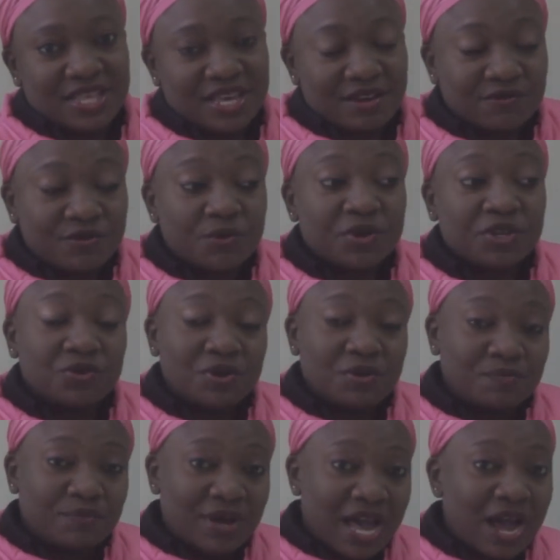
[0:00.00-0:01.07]
Therefore, when
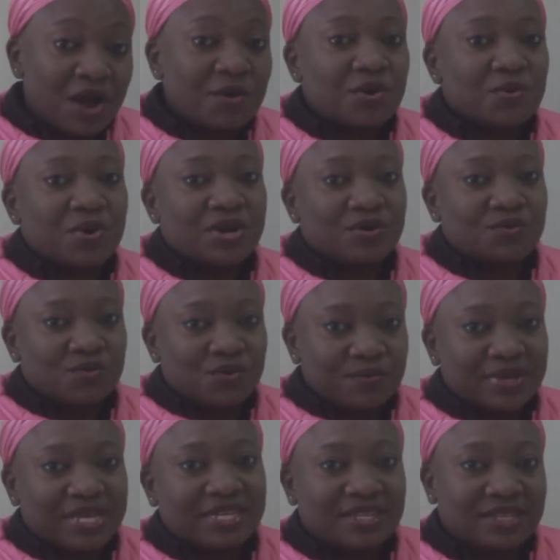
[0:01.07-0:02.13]
you empower one
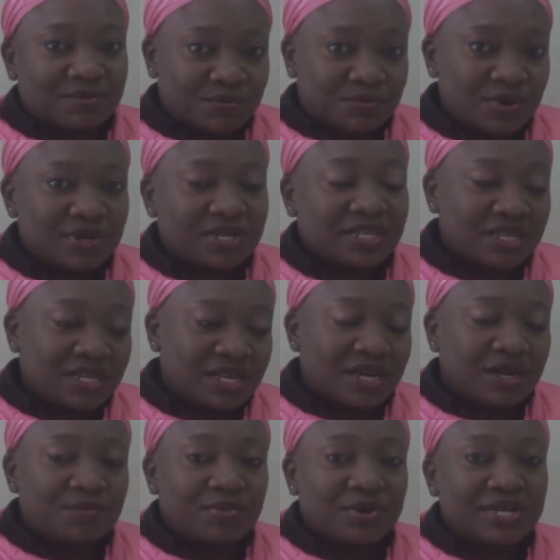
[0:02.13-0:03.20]
woman in
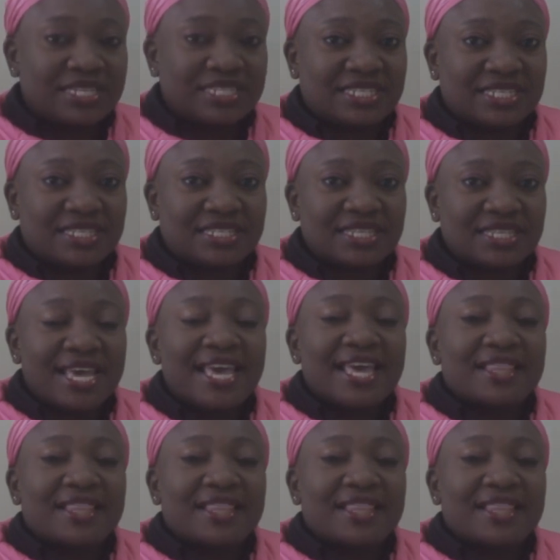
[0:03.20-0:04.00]
politics,